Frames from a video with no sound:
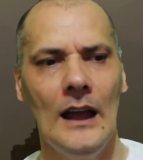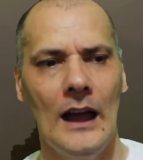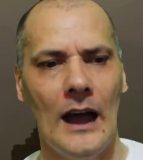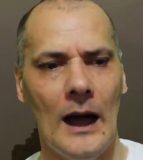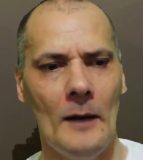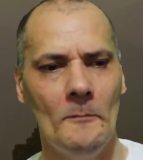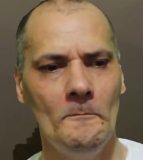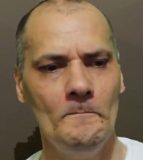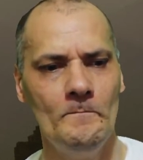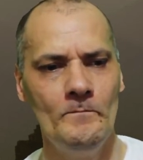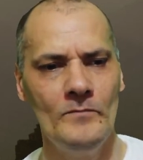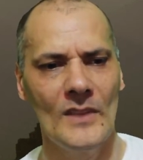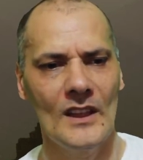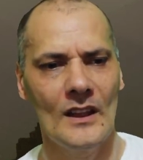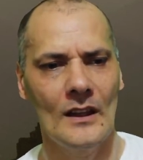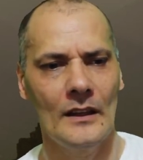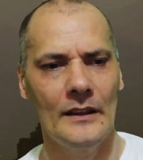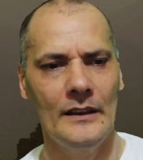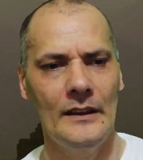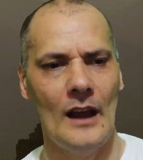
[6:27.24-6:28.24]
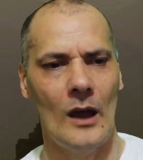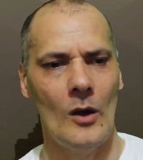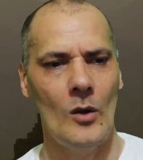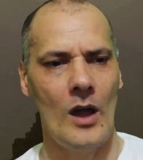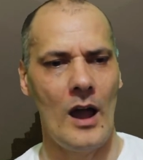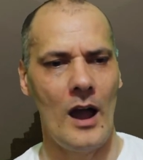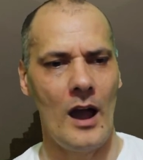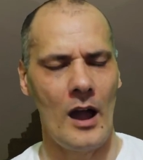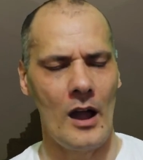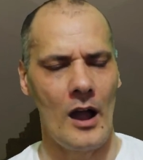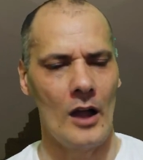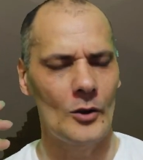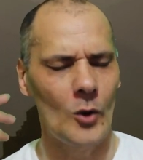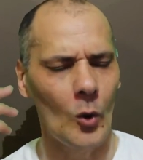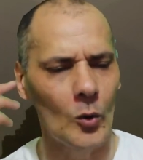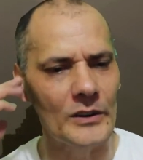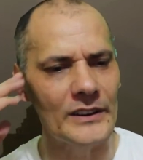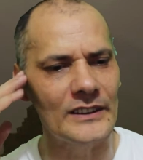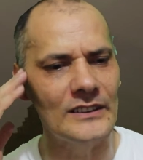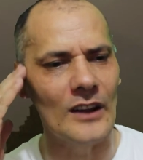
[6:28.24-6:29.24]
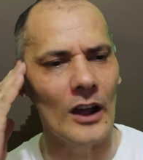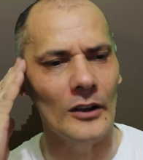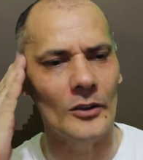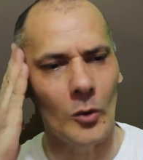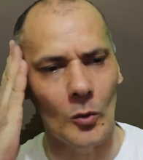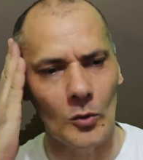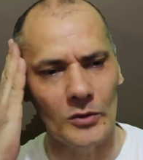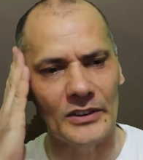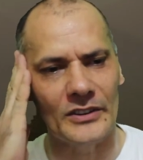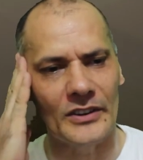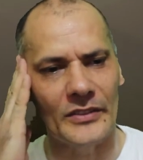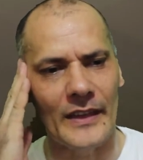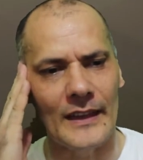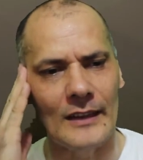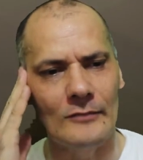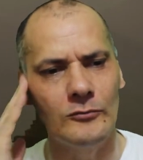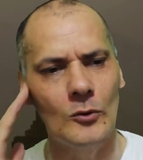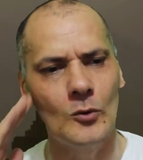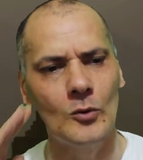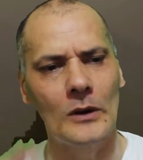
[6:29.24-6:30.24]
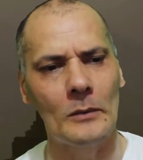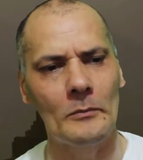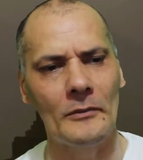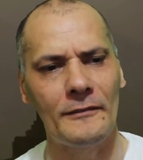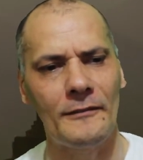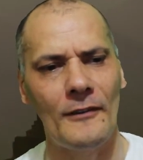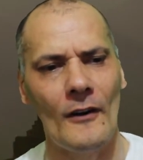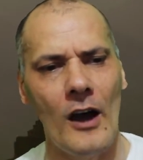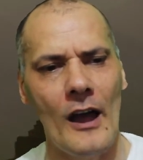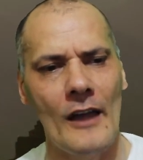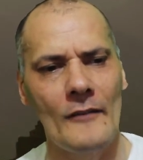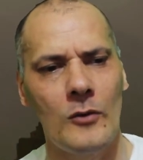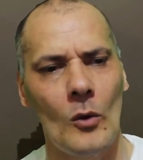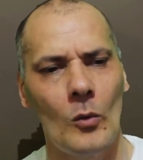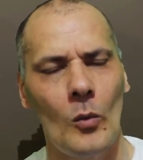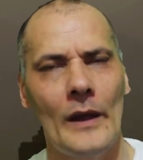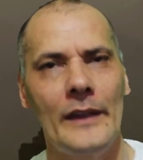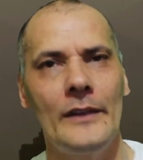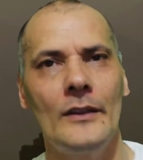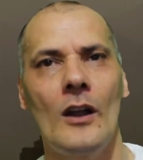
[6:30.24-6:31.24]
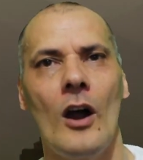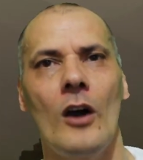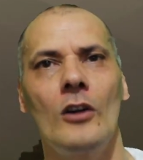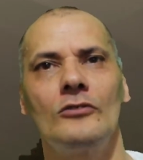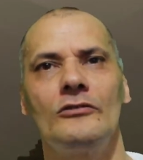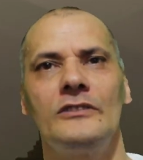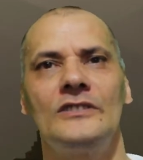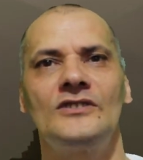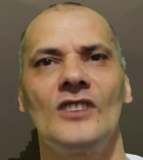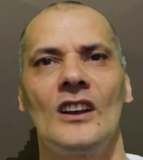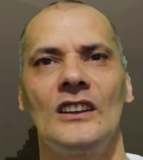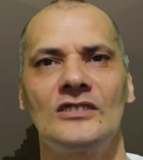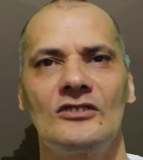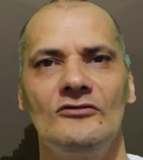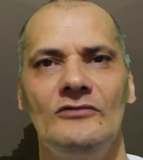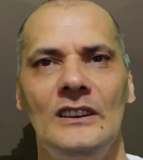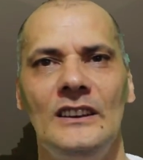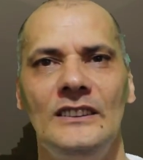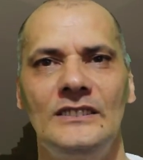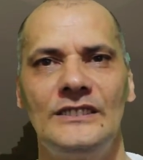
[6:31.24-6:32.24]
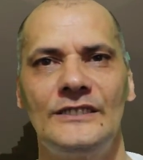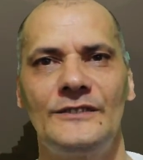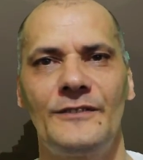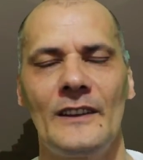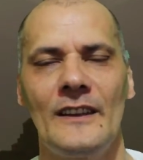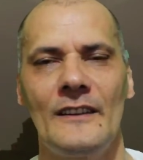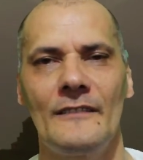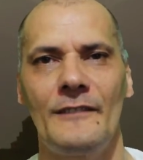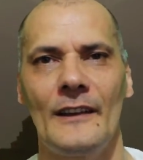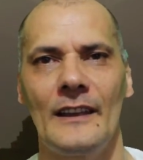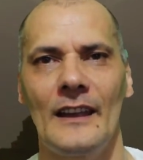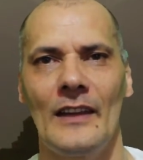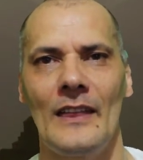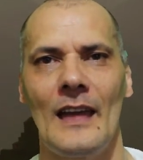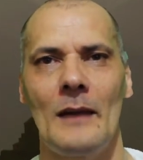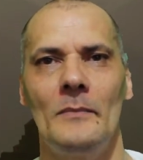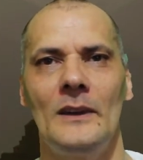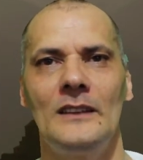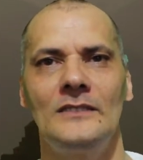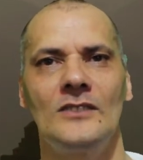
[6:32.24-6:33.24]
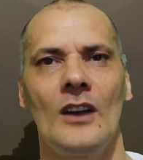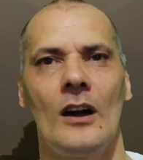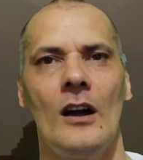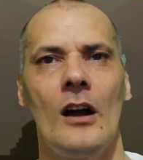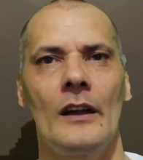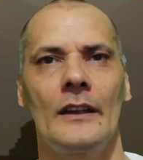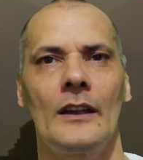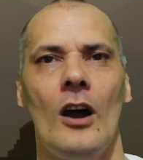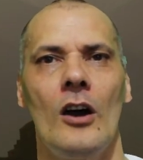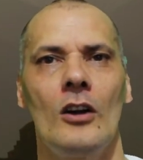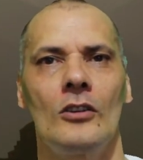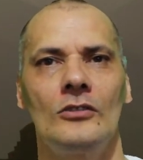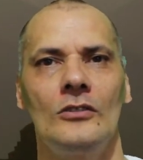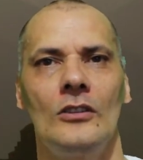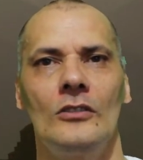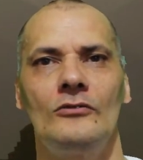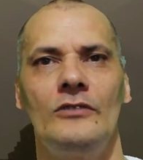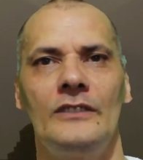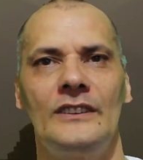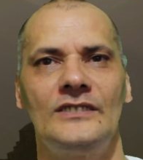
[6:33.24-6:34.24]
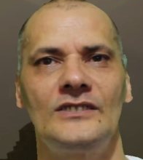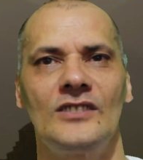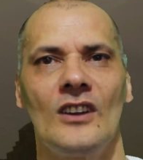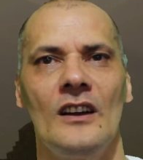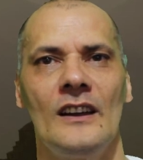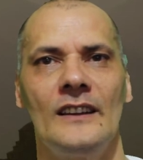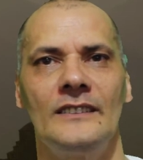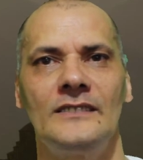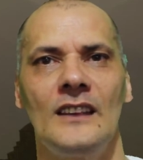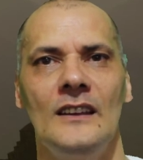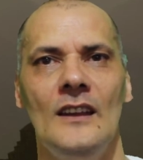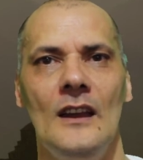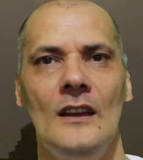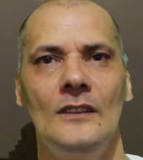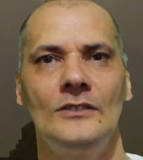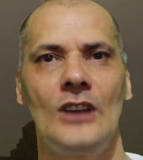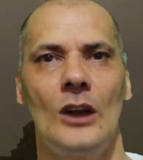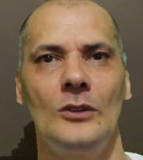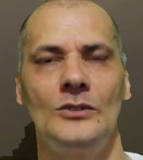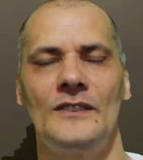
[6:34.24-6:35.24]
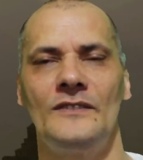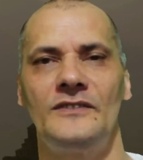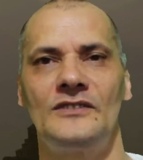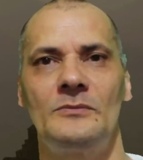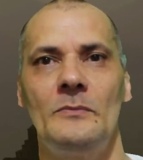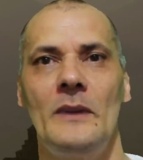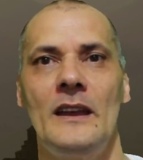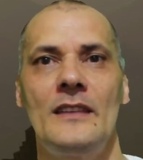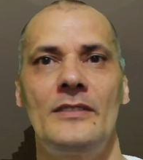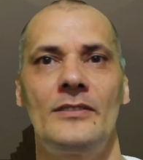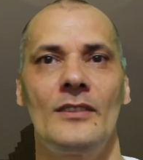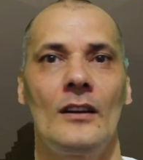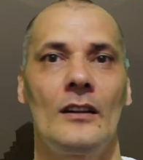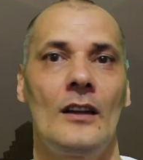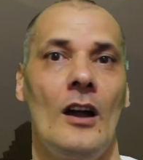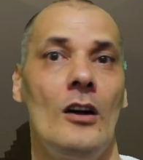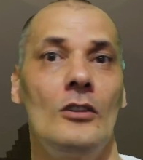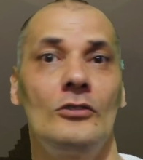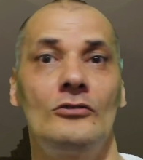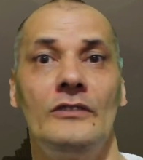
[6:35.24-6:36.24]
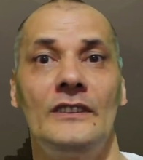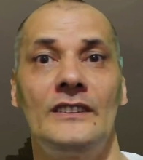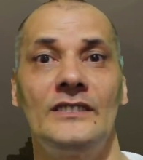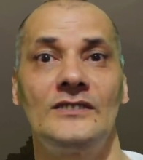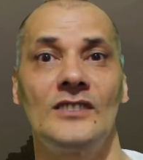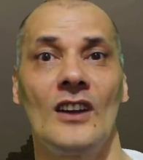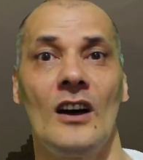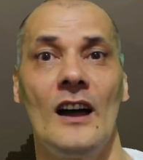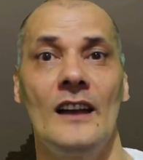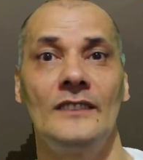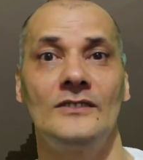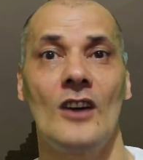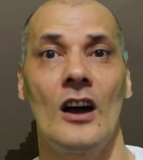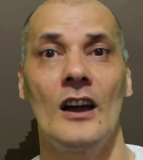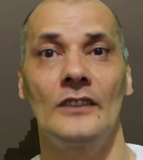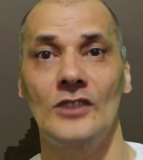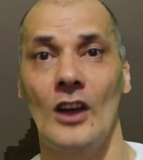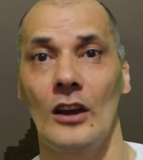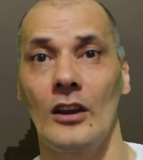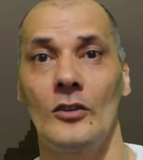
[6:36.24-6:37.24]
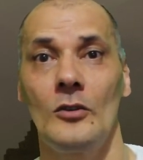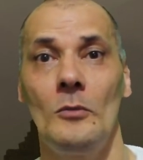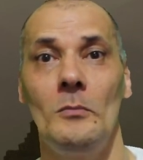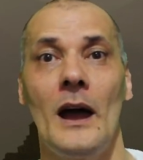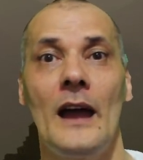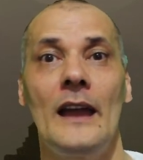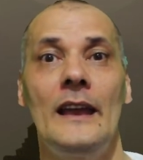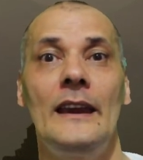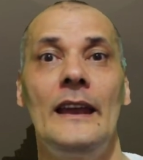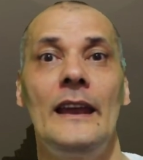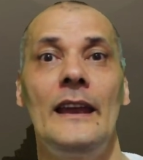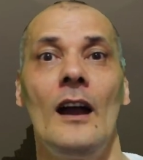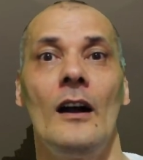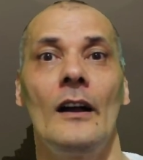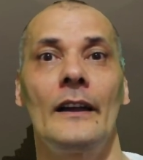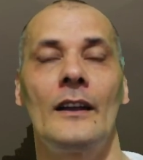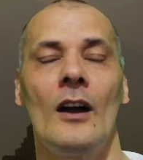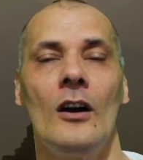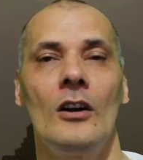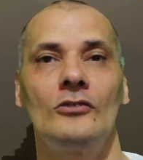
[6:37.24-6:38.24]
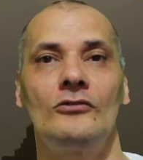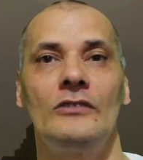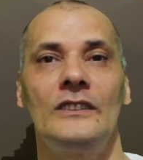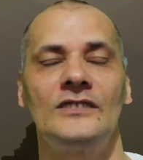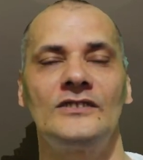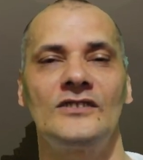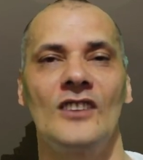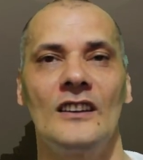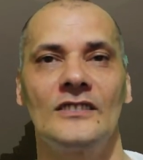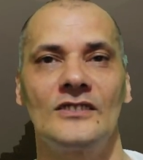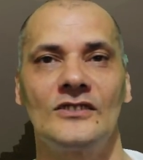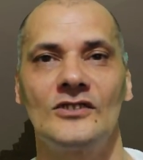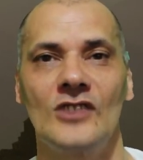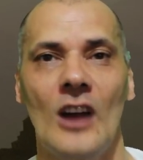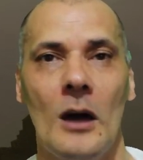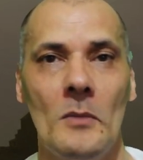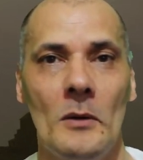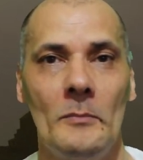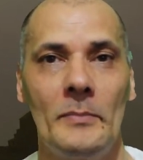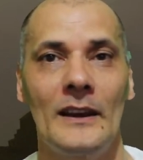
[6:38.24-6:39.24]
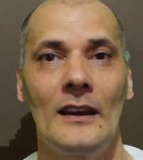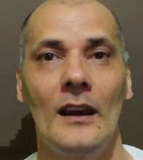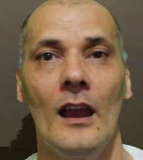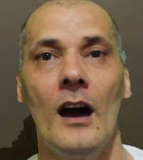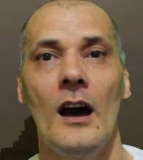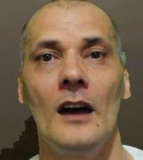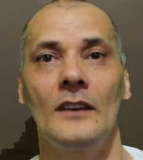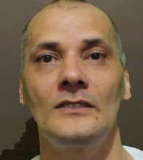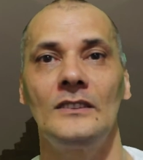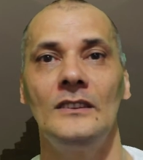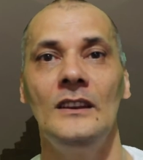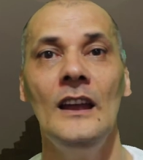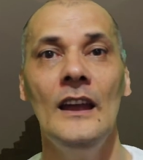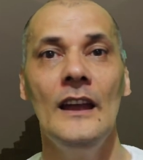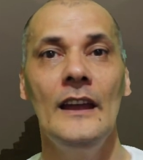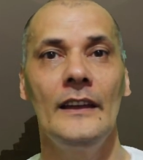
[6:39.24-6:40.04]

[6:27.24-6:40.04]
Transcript: According to their rule number 5, where you can't criticise a religious figure, that means that I can't criticise Joseph Smith, I can't criticise Ayatollah Khomeini, I can't criticise Osama bin Laden.